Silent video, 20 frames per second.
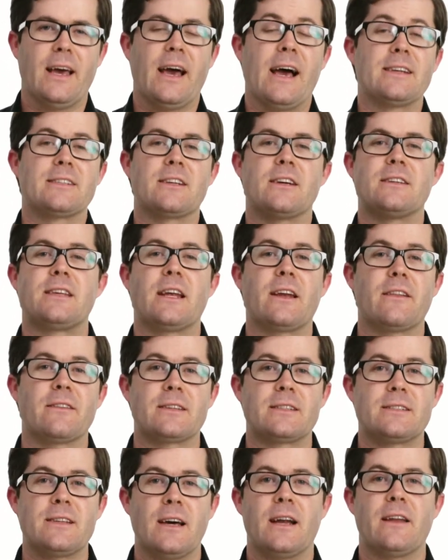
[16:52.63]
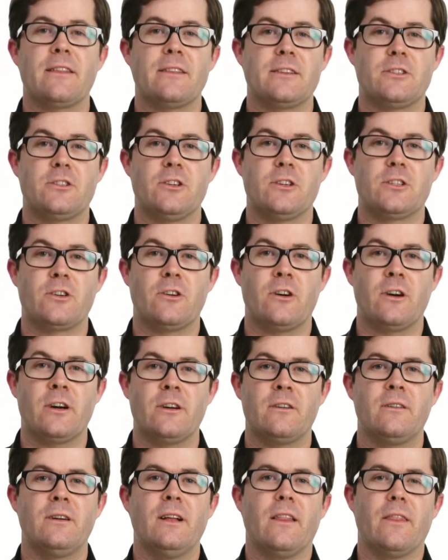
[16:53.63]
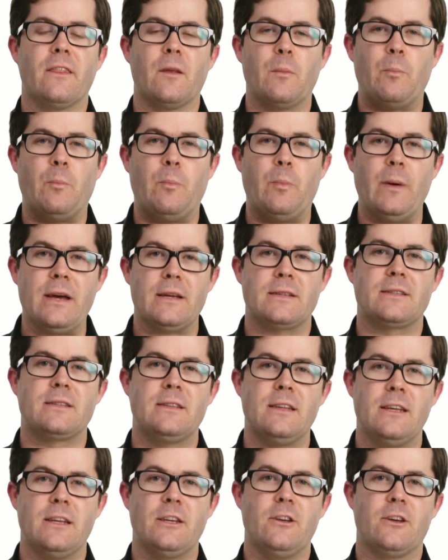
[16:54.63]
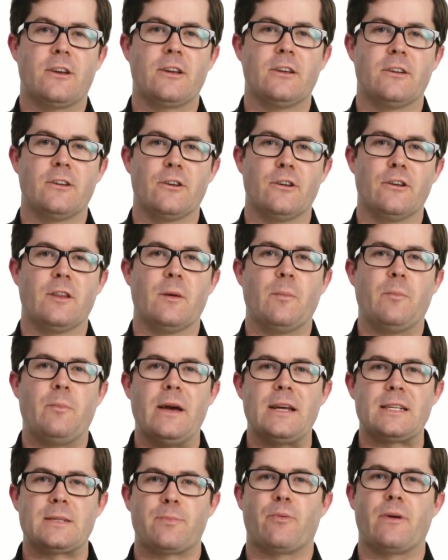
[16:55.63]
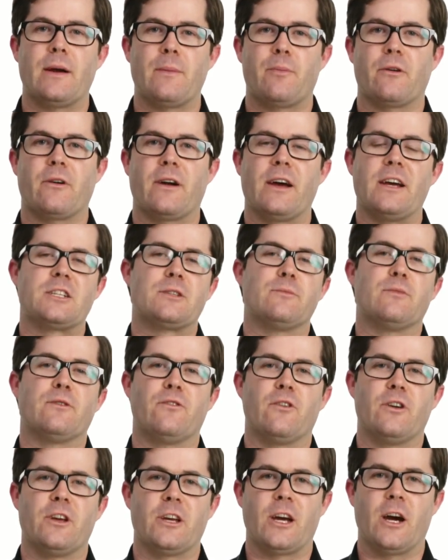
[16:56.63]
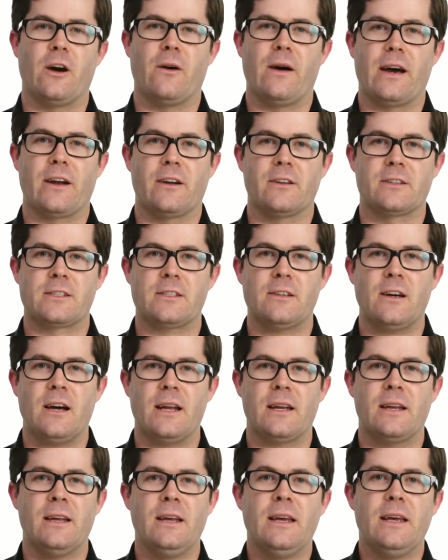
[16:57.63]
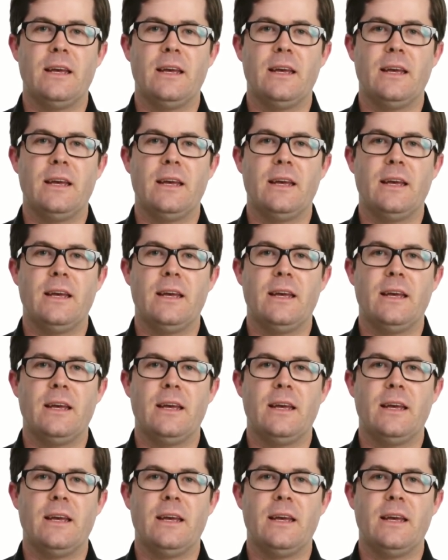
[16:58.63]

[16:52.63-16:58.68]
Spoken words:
As I said at the start of this tutorial, the best thing you can do, the best preparation before you go out on site,